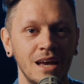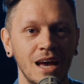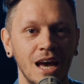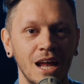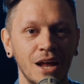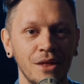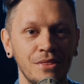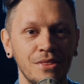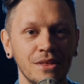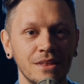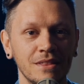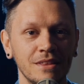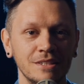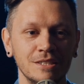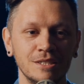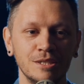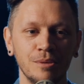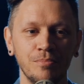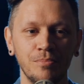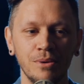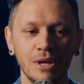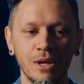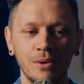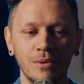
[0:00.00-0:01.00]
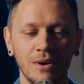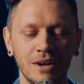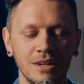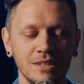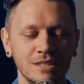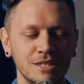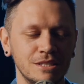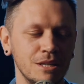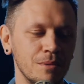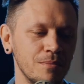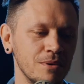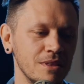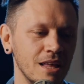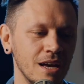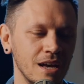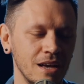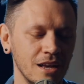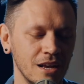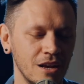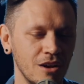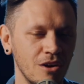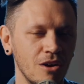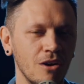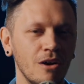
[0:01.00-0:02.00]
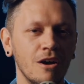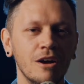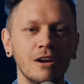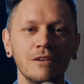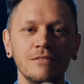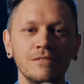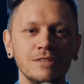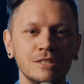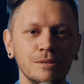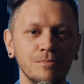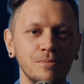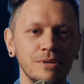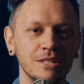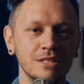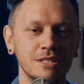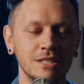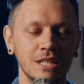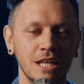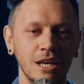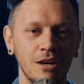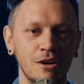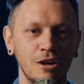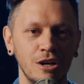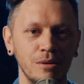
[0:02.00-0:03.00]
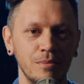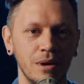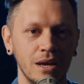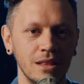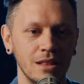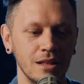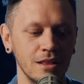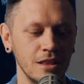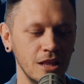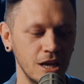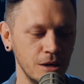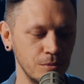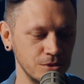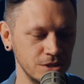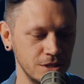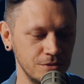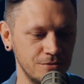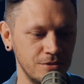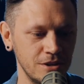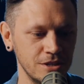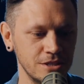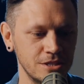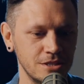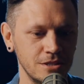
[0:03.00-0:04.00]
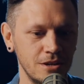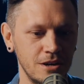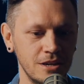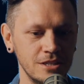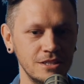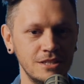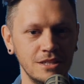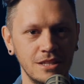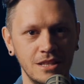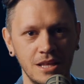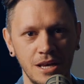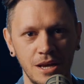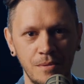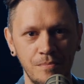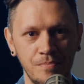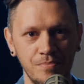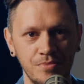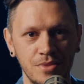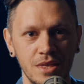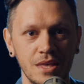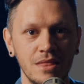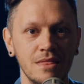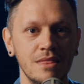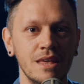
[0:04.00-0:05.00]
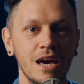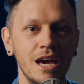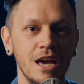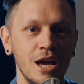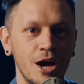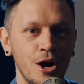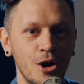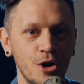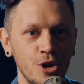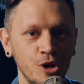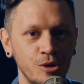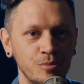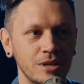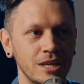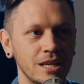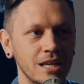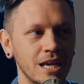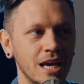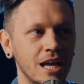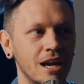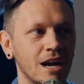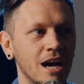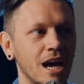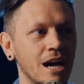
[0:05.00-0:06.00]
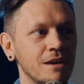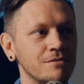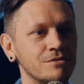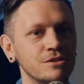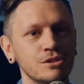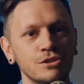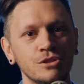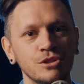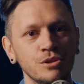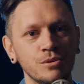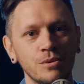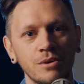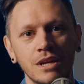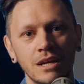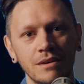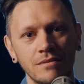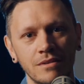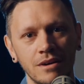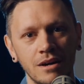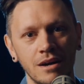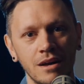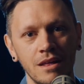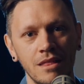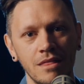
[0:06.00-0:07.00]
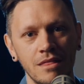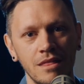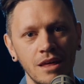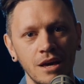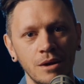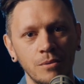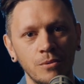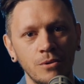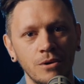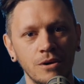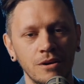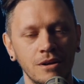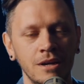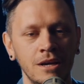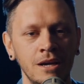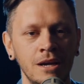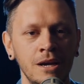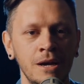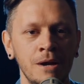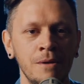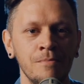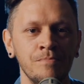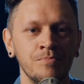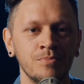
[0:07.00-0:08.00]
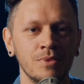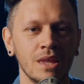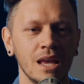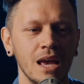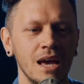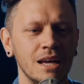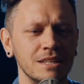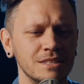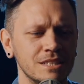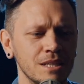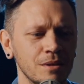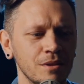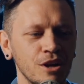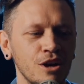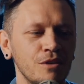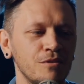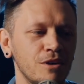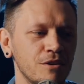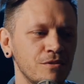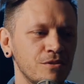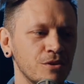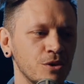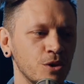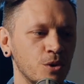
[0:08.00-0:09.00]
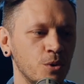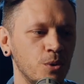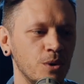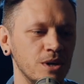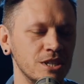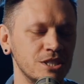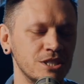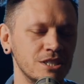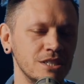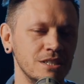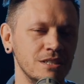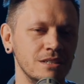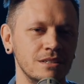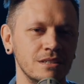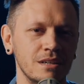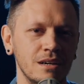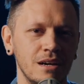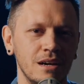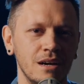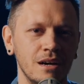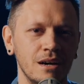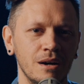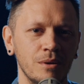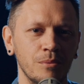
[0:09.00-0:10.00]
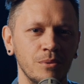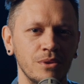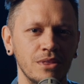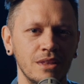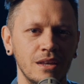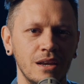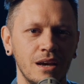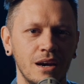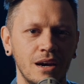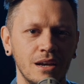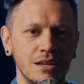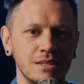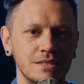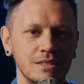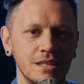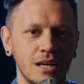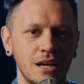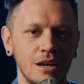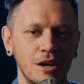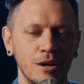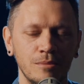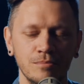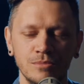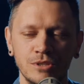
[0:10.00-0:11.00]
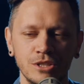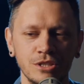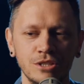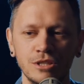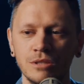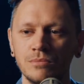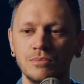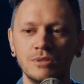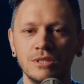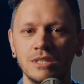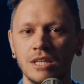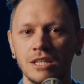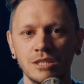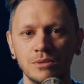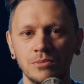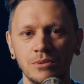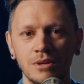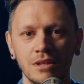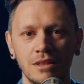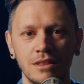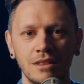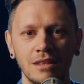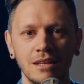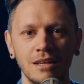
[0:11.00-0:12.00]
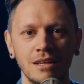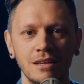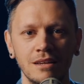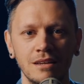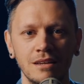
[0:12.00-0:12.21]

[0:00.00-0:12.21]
And I think this is a big one, and something that kind of is a bit scary about the labels. If I sign to them, then they own me and I have to do whatever they want. And something I've often questioned with an artist that I'm just obsessed with